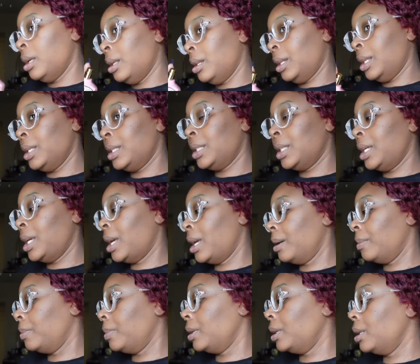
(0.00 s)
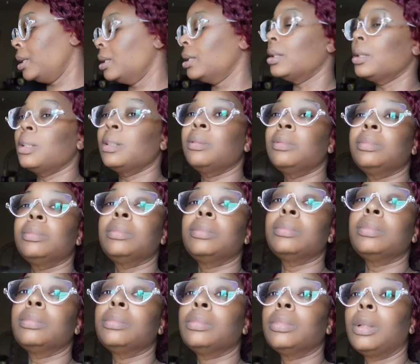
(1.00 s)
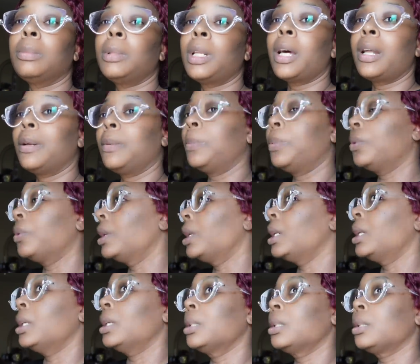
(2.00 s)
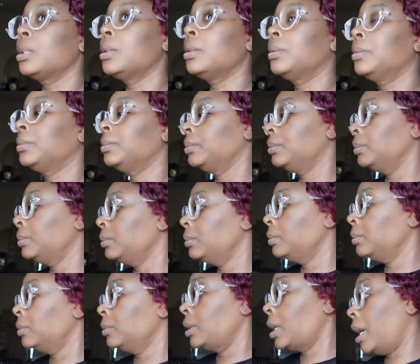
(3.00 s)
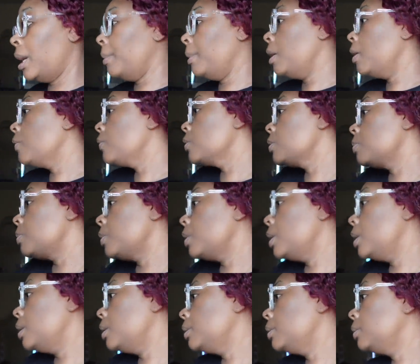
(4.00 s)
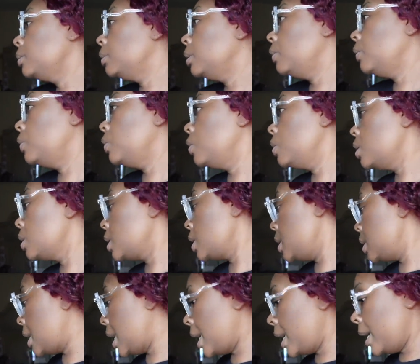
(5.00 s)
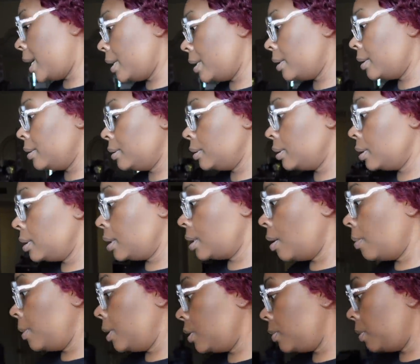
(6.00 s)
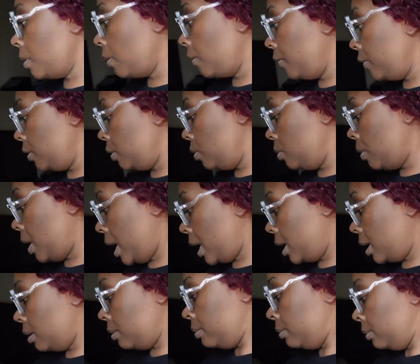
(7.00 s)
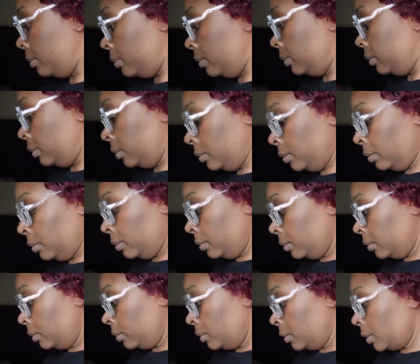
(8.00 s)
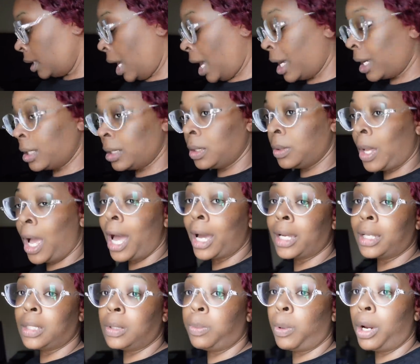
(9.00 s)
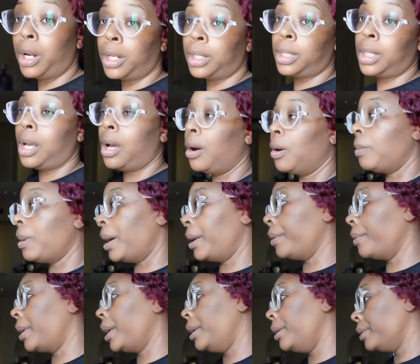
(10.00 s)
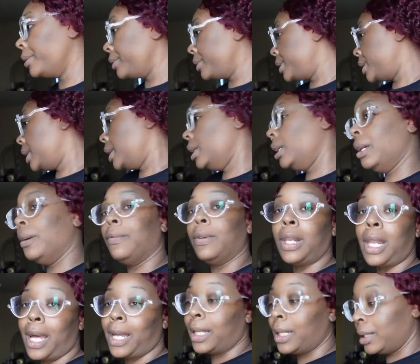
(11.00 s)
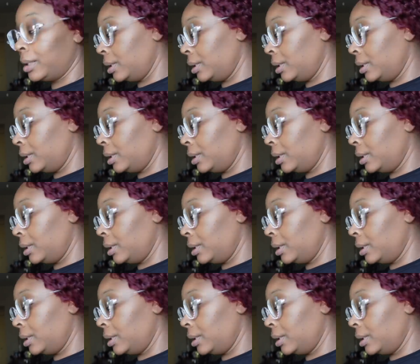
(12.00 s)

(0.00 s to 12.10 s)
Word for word: let's see how because I'm not impressed now, I'm spray of course because I got so much perfume I I can I could spray this whole bottle right here and still have a lot